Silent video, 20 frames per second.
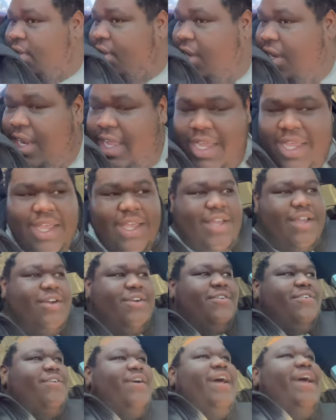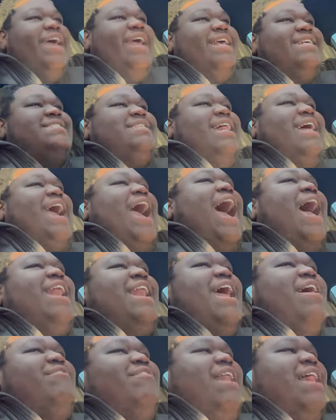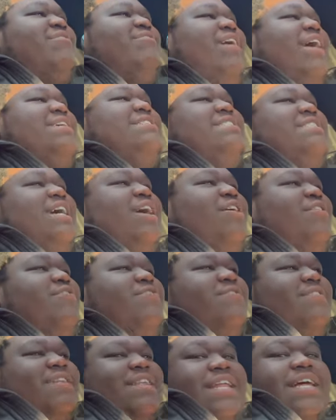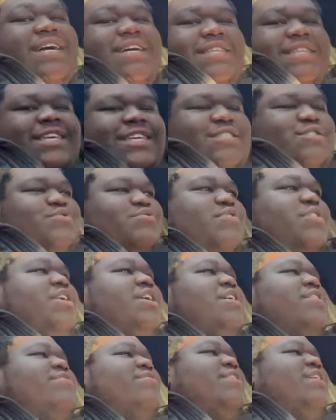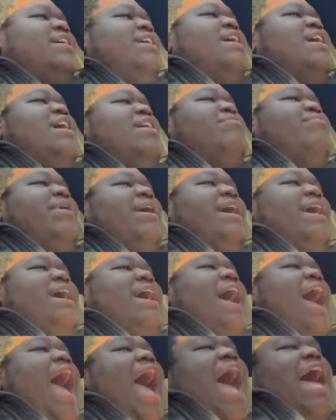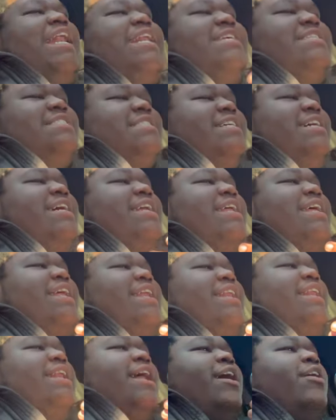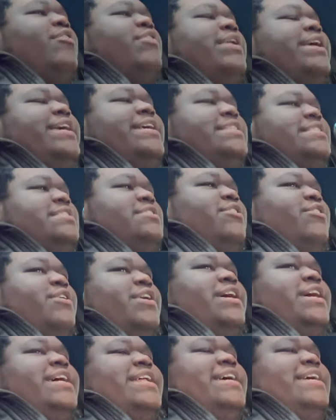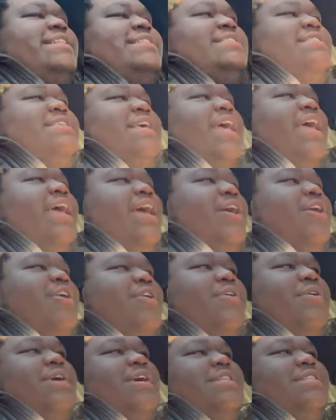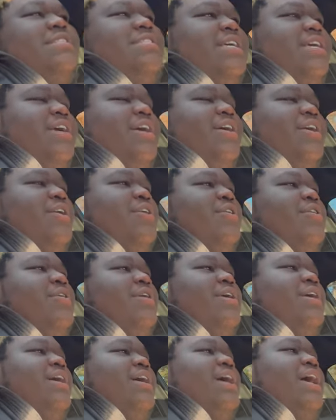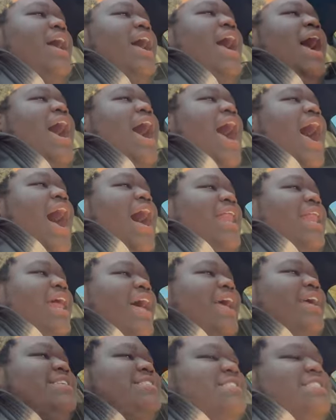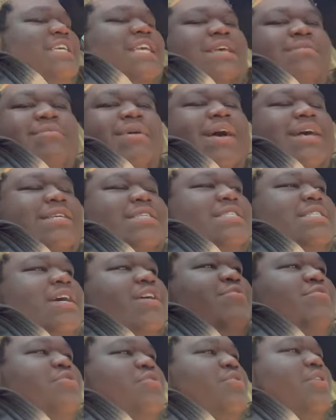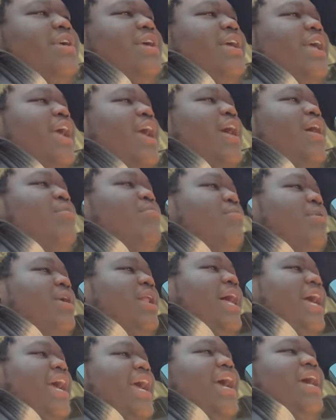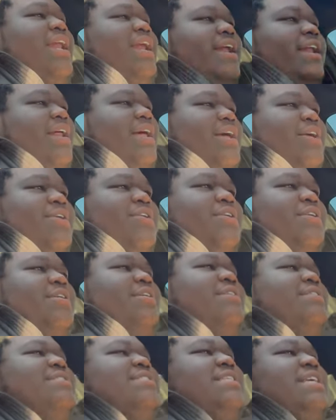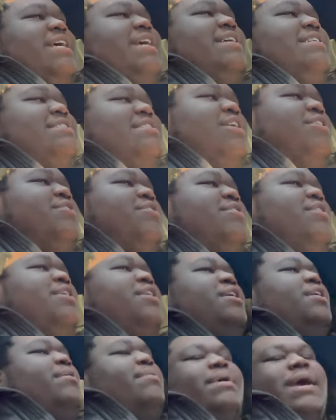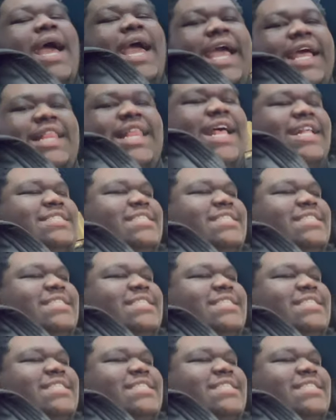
looking crazy. Like, I never let myself look this rough, but I just couldn't notice or couldn't tell until I like see myself through the camera, like editing, you know what I'm saying? So we gotta get that